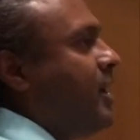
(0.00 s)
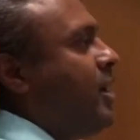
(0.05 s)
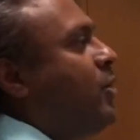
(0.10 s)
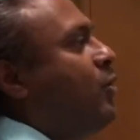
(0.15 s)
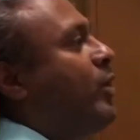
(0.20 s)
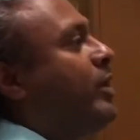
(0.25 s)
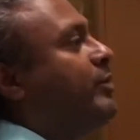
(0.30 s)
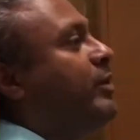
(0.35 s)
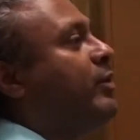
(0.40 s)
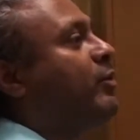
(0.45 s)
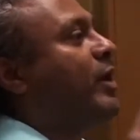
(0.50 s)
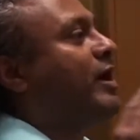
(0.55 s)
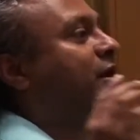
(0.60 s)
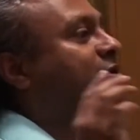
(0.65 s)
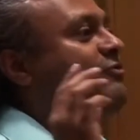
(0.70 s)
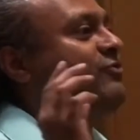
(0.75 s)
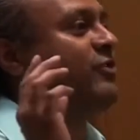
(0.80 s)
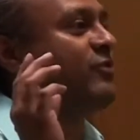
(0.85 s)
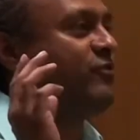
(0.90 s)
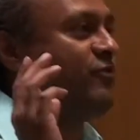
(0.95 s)
When we run it
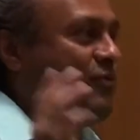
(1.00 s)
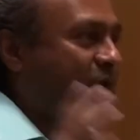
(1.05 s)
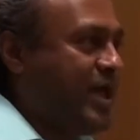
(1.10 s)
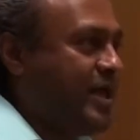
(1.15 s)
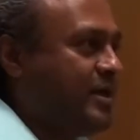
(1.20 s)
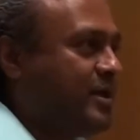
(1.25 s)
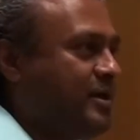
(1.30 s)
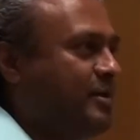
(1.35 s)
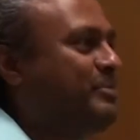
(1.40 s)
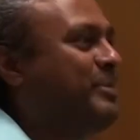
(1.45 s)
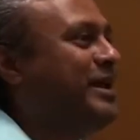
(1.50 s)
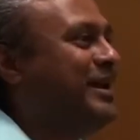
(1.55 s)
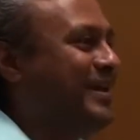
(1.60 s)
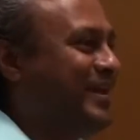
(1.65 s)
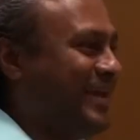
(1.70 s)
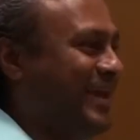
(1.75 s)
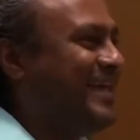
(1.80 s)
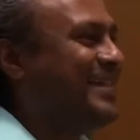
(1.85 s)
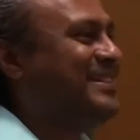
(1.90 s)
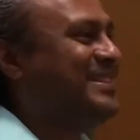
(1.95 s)
for fake, meaning
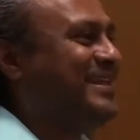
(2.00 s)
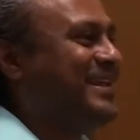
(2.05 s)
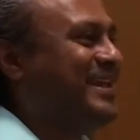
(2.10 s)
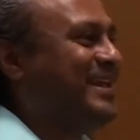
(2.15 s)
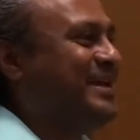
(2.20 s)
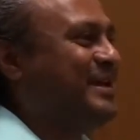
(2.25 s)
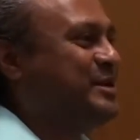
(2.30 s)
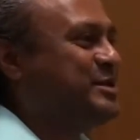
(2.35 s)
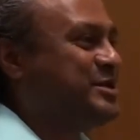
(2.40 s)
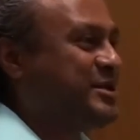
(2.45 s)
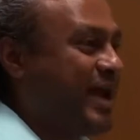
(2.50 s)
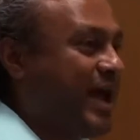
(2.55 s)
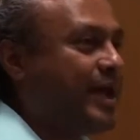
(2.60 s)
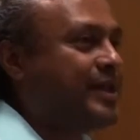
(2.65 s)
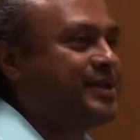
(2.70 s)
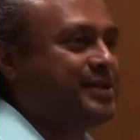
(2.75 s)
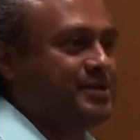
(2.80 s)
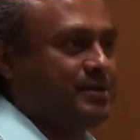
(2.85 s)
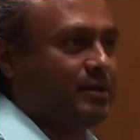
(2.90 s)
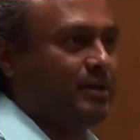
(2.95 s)
in the
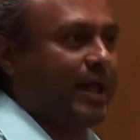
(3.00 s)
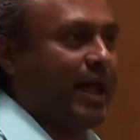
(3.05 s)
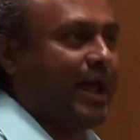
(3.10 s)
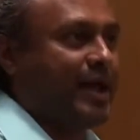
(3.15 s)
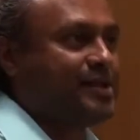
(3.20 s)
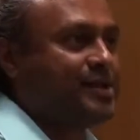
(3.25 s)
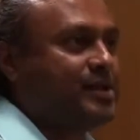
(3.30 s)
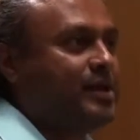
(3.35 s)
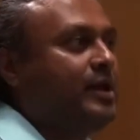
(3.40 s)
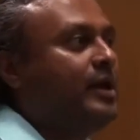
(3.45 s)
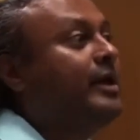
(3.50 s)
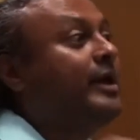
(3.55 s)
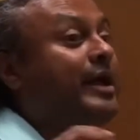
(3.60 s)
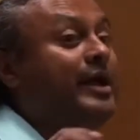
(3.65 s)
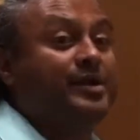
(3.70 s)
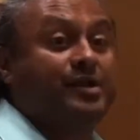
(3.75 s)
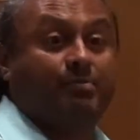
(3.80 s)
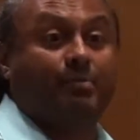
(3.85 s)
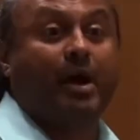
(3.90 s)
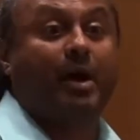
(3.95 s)
test class,
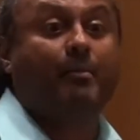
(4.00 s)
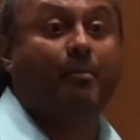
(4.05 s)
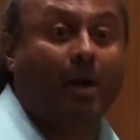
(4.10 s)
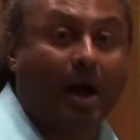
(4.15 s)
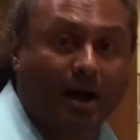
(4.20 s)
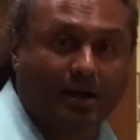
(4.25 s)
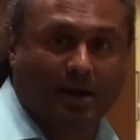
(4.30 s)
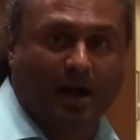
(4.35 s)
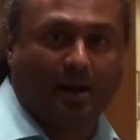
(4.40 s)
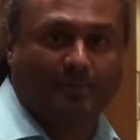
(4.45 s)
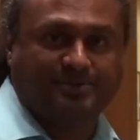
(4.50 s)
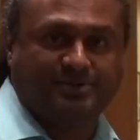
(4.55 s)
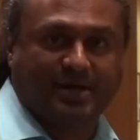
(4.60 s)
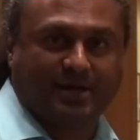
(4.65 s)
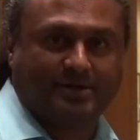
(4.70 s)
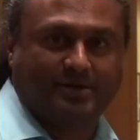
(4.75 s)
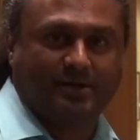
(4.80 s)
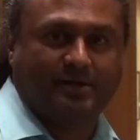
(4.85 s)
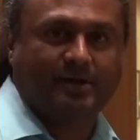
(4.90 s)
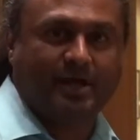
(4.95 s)
it's my mock
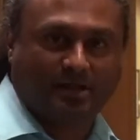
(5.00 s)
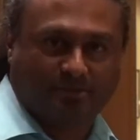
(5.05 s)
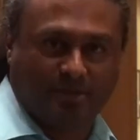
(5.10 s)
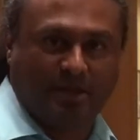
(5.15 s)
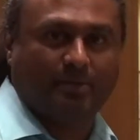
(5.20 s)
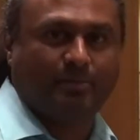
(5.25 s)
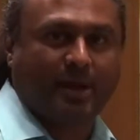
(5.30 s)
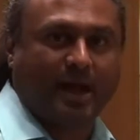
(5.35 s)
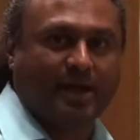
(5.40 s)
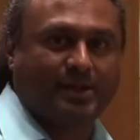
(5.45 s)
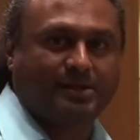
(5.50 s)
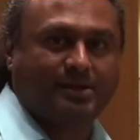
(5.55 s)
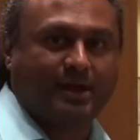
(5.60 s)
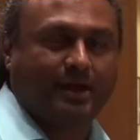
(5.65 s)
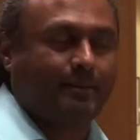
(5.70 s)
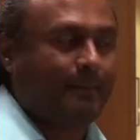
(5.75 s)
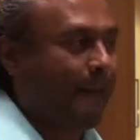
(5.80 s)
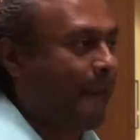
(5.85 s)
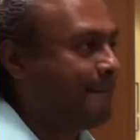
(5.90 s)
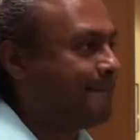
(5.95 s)
object that's being passed in.
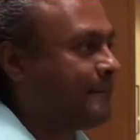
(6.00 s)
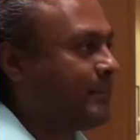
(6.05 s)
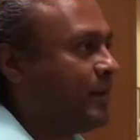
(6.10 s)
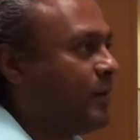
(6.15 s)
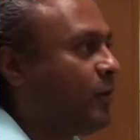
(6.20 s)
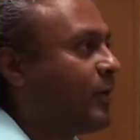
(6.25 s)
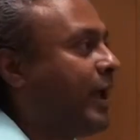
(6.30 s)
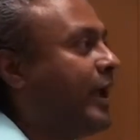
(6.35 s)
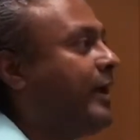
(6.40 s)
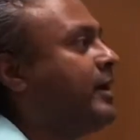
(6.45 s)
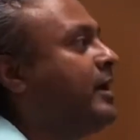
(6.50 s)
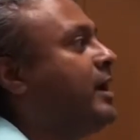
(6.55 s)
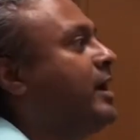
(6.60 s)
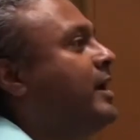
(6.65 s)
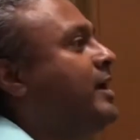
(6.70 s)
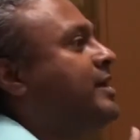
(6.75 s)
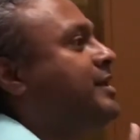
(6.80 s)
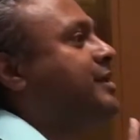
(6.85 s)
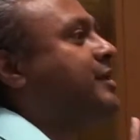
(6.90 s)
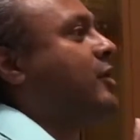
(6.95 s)
Okay?
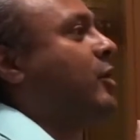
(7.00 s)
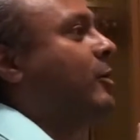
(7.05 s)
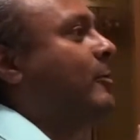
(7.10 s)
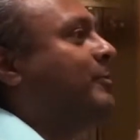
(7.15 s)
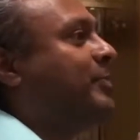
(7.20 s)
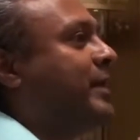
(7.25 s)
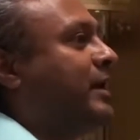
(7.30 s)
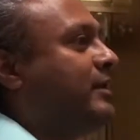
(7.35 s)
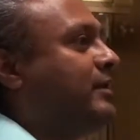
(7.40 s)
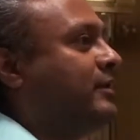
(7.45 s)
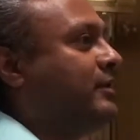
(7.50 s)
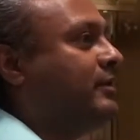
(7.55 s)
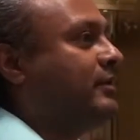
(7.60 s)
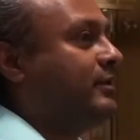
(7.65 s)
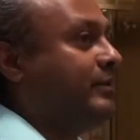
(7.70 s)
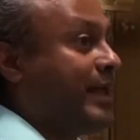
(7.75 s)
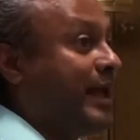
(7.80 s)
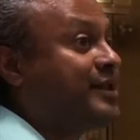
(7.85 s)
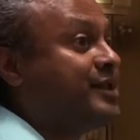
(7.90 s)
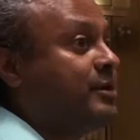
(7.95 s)
So
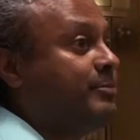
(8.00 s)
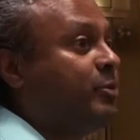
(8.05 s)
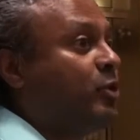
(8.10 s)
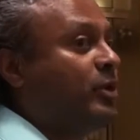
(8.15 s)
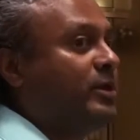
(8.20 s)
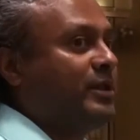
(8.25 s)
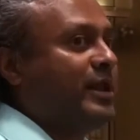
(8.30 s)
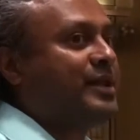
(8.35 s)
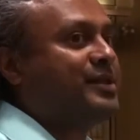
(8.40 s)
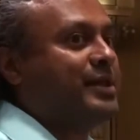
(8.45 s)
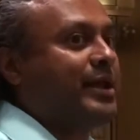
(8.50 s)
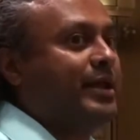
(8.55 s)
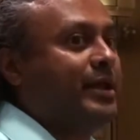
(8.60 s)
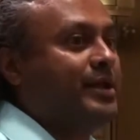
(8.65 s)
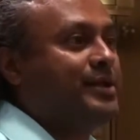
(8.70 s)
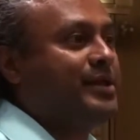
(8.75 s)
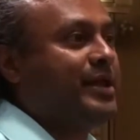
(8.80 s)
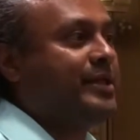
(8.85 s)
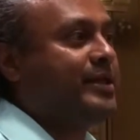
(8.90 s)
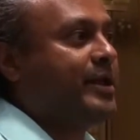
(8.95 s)
that's an important lesson. I'm going
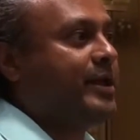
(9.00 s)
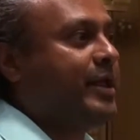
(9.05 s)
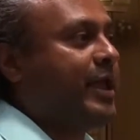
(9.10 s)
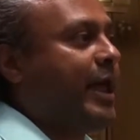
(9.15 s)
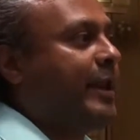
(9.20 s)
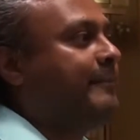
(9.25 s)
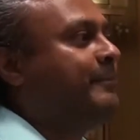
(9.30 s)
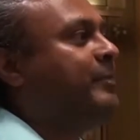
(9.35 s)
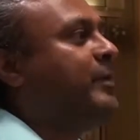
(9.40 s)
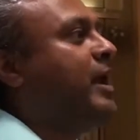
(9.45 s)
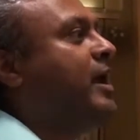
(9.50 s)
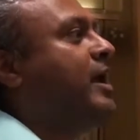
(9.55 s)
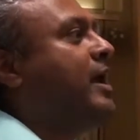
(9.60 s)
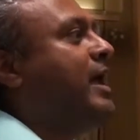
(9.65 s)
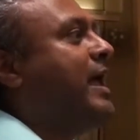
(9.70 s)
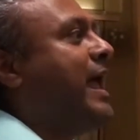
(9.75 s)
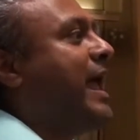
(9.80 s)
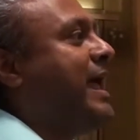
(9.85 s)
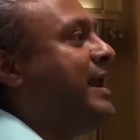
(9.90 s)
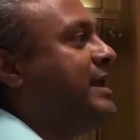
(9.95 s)
to say that again.
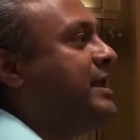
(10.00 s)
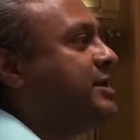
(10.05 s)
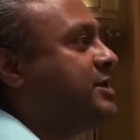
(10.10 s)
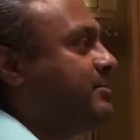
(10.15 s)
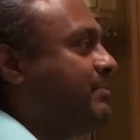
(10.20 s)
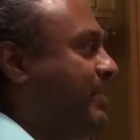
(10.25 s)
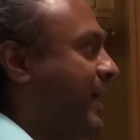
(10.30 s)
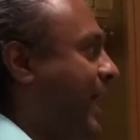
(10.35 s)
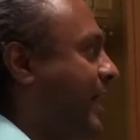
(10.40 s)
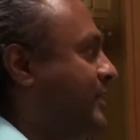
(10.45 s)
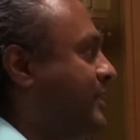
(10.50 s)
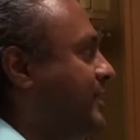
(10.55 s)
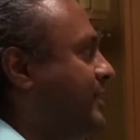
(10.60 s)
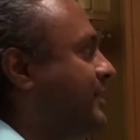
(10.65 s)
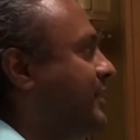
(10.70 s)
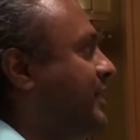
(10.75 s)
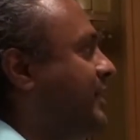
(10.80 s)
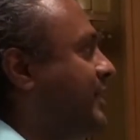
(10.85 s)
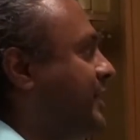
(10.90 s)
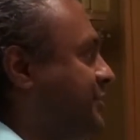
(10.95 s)
Any
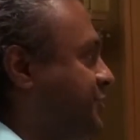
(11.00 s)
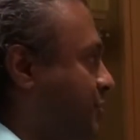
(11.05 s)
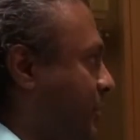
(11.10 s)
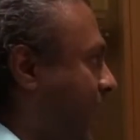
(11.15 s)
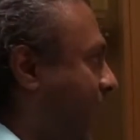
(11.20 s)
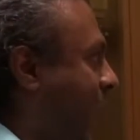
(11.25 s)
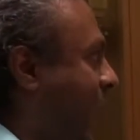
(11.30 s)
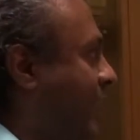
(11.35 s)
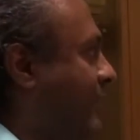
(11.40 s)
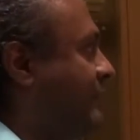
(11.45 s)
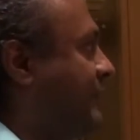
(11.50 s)
dependency that you have